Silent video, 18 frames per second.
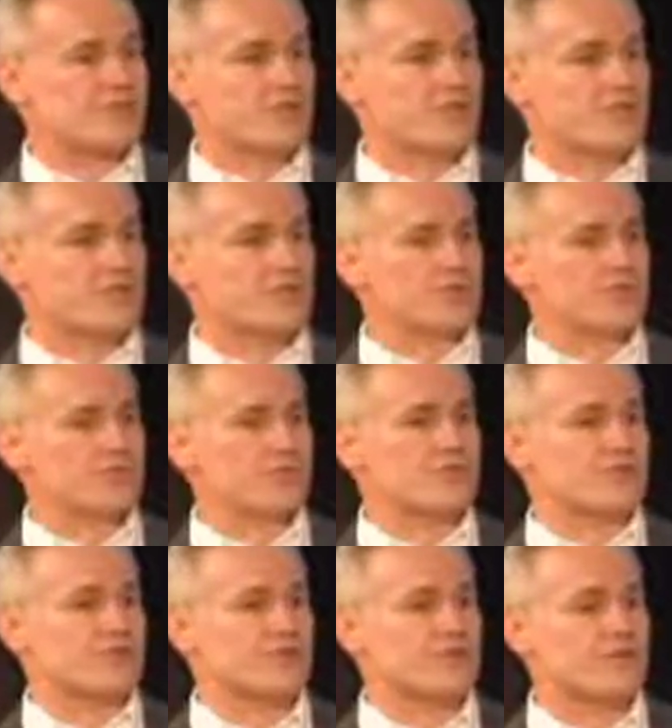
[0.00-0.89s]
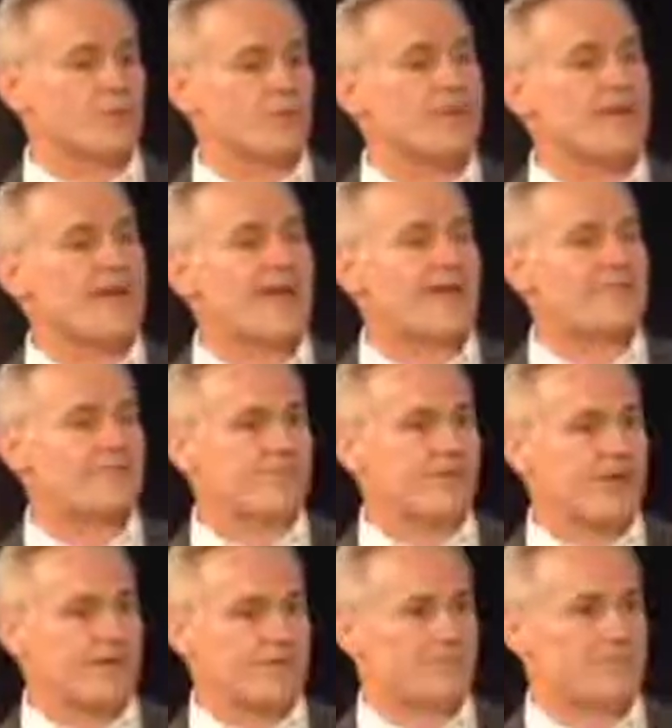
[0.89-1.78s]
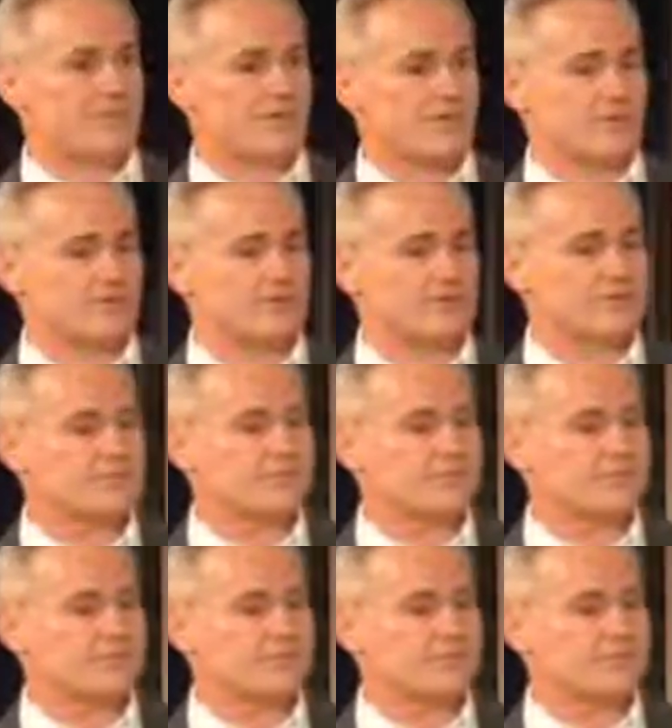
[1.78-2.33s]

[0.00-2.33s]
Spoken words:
and a surgeon, that we have 5 years.